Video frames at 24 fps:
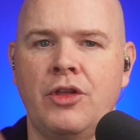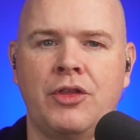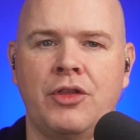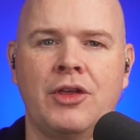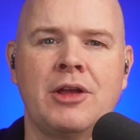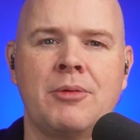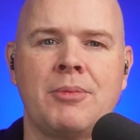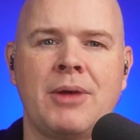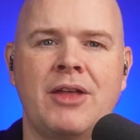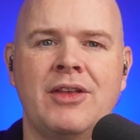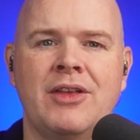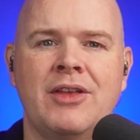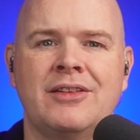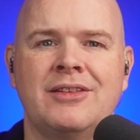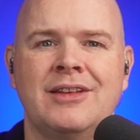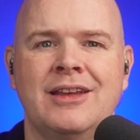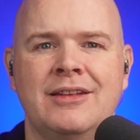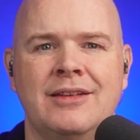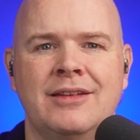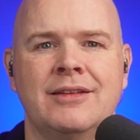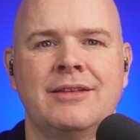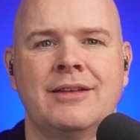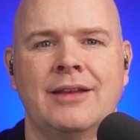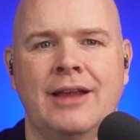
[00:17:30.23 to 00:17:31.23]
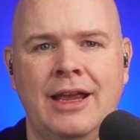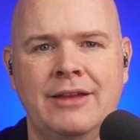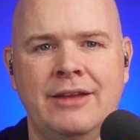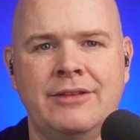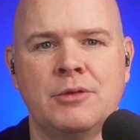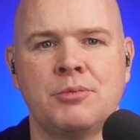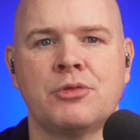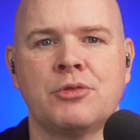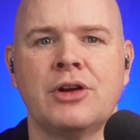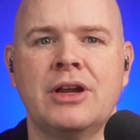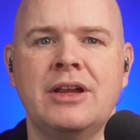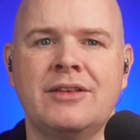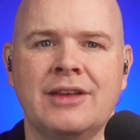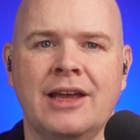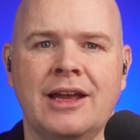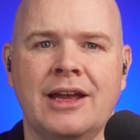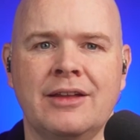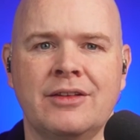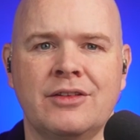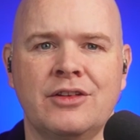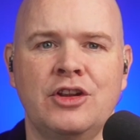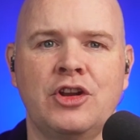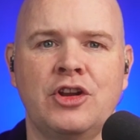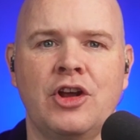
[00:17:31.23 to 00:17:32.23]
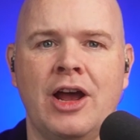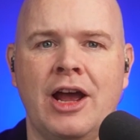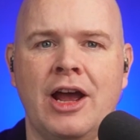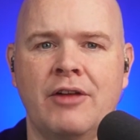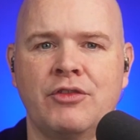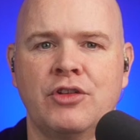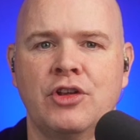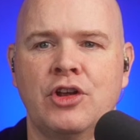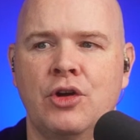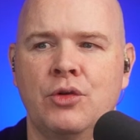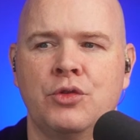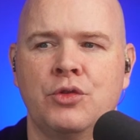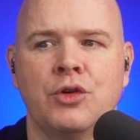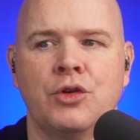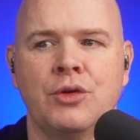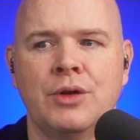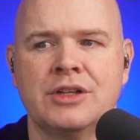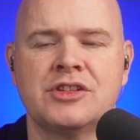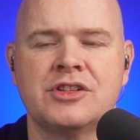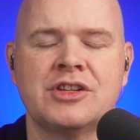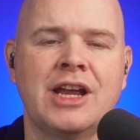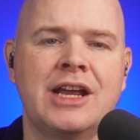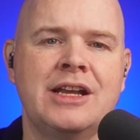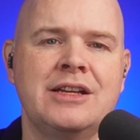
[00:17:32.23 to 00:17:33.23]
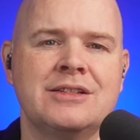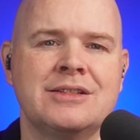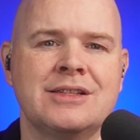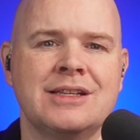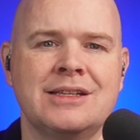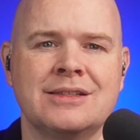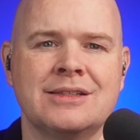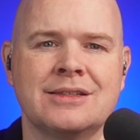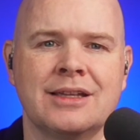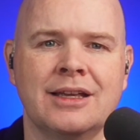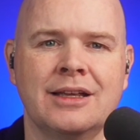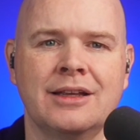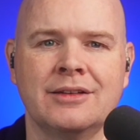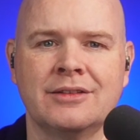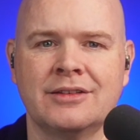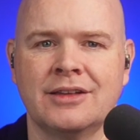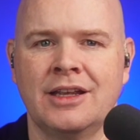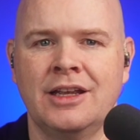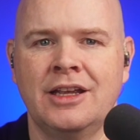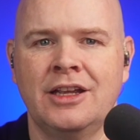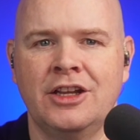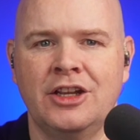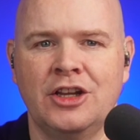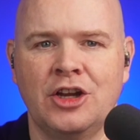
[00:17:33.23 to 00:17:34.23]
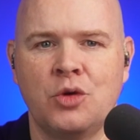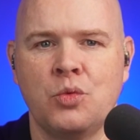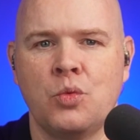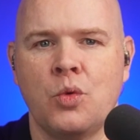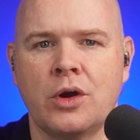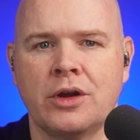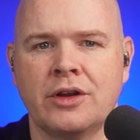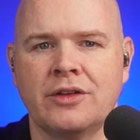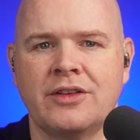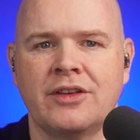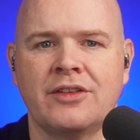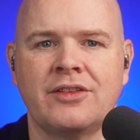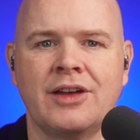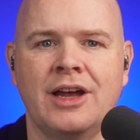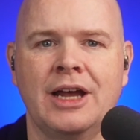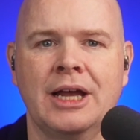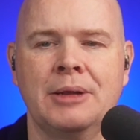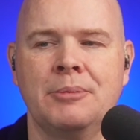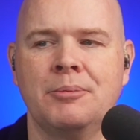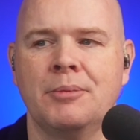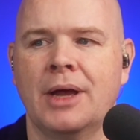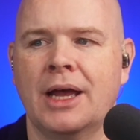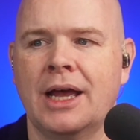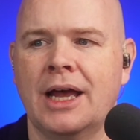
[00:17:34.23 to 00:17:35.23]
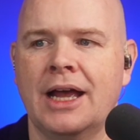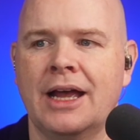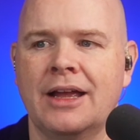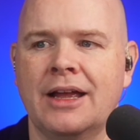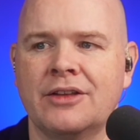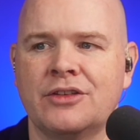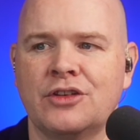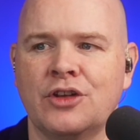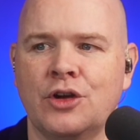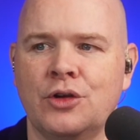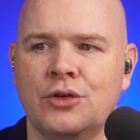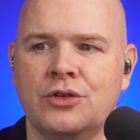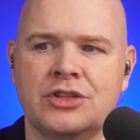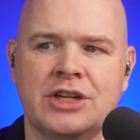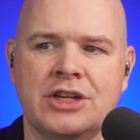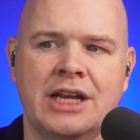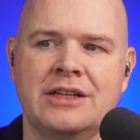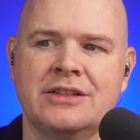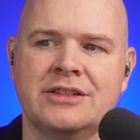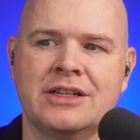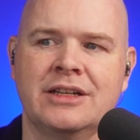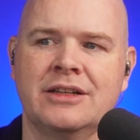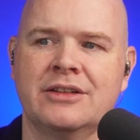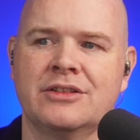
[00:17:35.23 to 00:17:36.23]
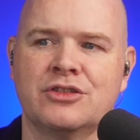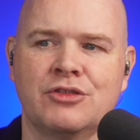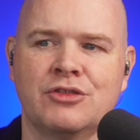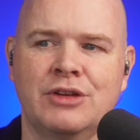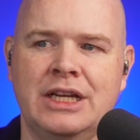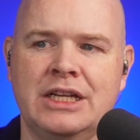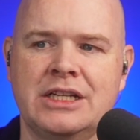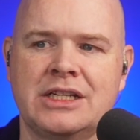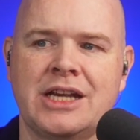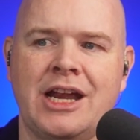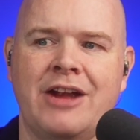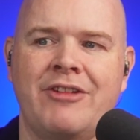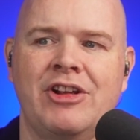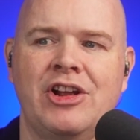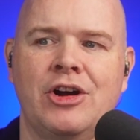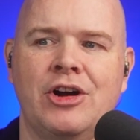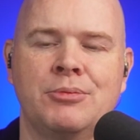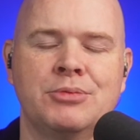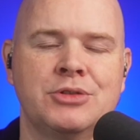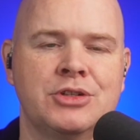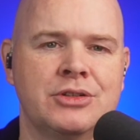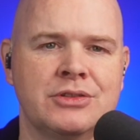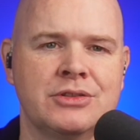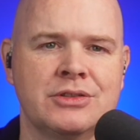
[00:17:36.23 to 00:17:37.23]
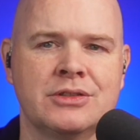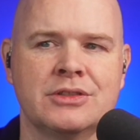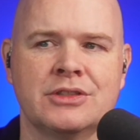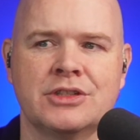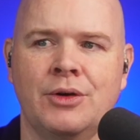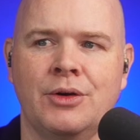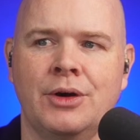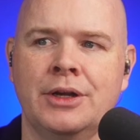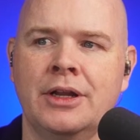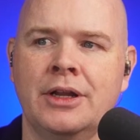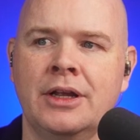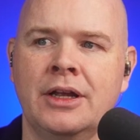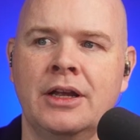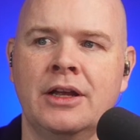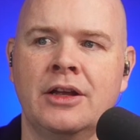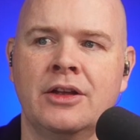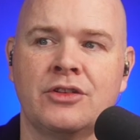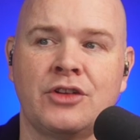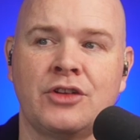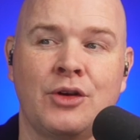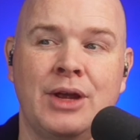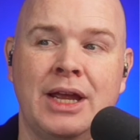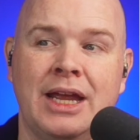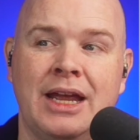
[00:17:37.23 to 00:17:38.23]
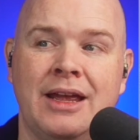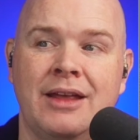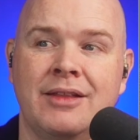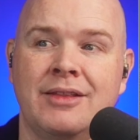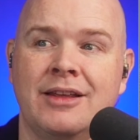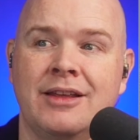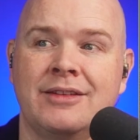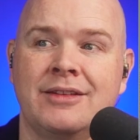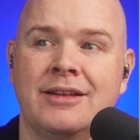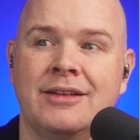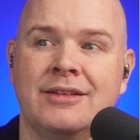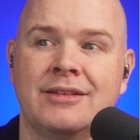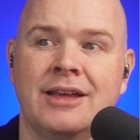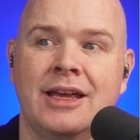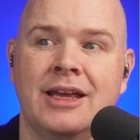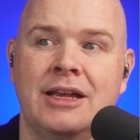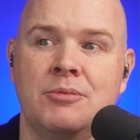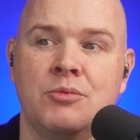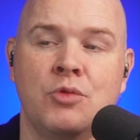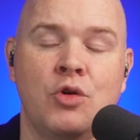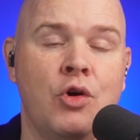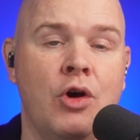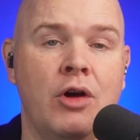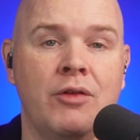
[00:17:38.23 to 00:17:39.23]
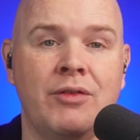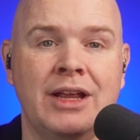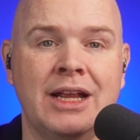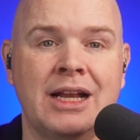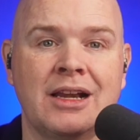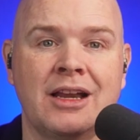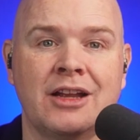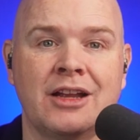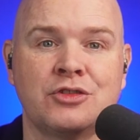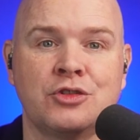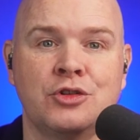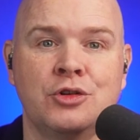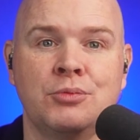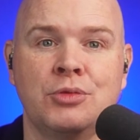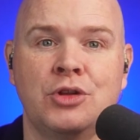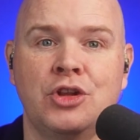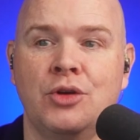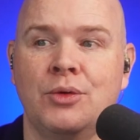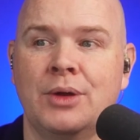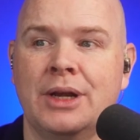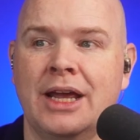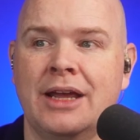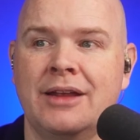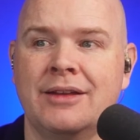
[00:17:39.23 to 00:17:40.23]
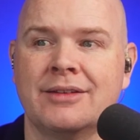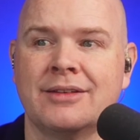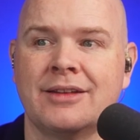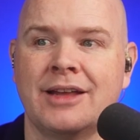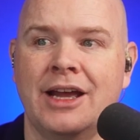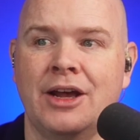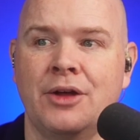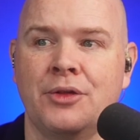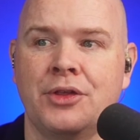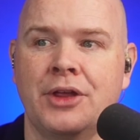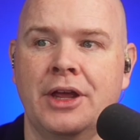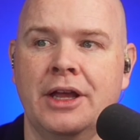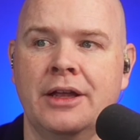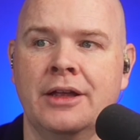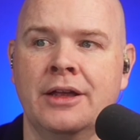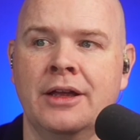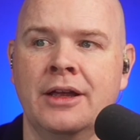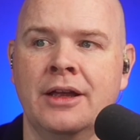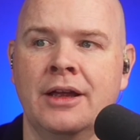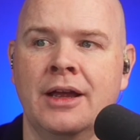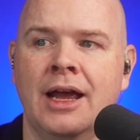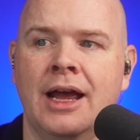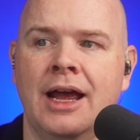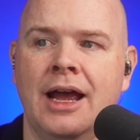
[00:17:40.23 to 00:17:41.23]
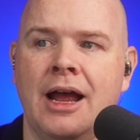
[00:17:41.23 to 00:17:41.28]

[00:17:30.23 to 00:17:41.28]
the thing about this is it's a preset, so you don't have to go through and change these things, one at a time. So changing screen sharing options and so on. So here, this is more of a classroom Q&A style thing.